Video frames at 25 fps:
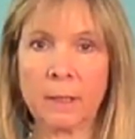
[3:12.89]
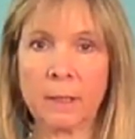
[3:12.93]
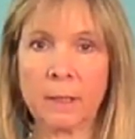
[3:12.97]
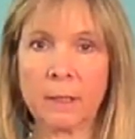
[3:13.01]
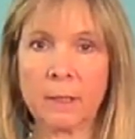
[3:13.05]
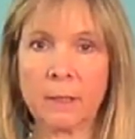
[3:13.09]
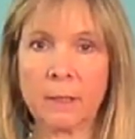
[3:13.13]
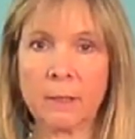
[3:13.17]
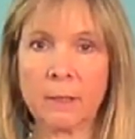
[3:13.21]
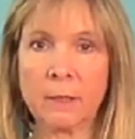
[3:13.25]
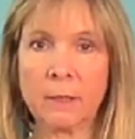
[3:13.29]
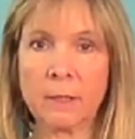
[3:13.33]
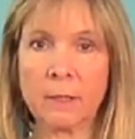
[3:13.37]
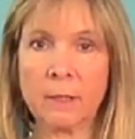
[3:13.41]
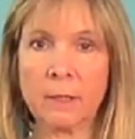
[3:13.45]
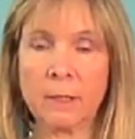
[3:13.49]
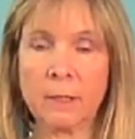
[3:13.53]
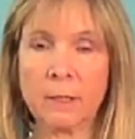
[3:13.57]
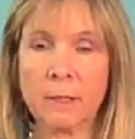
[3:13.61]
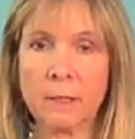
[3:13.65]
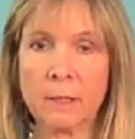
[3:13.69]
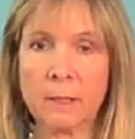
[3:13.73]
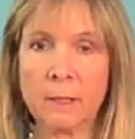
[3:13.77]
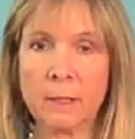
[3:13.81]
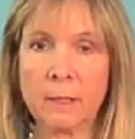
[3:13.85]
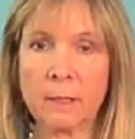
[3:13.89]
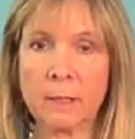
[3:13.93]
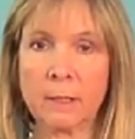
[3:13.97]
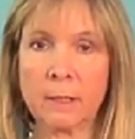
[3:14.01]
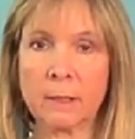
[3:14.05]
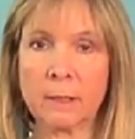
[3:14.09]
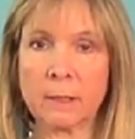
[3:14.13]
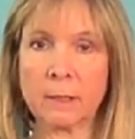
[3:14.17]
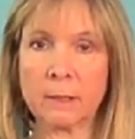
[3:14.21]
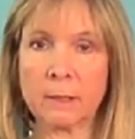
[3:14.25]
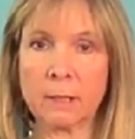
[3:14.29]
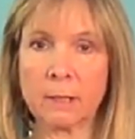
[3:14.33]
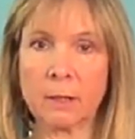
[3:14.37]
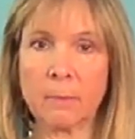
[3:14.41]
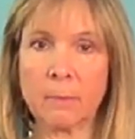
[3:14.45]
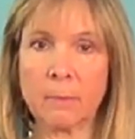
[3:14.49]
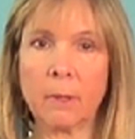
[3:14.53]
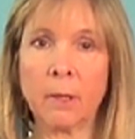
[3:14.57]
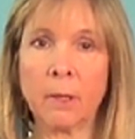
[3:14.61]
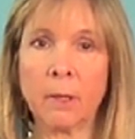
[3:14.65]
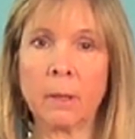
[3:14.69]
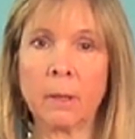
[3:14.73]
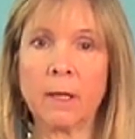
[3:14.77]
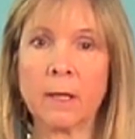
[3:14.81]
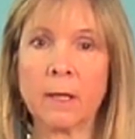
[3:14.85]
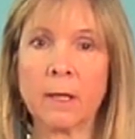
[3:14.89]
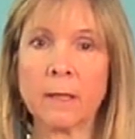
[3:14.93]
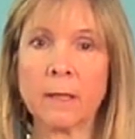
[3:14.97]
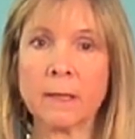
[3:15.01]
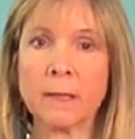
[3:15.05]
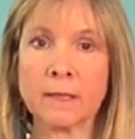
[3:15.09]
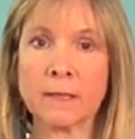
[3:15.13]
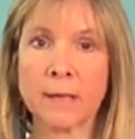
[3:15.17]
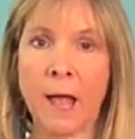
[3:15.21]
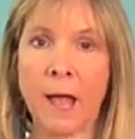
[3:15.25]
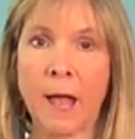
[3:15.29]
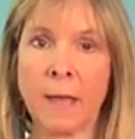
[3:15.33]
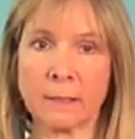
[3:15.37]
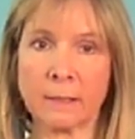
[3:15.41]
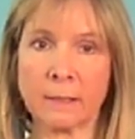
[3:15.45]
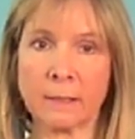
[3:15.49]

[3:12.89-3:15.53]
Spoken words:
the syllable sat.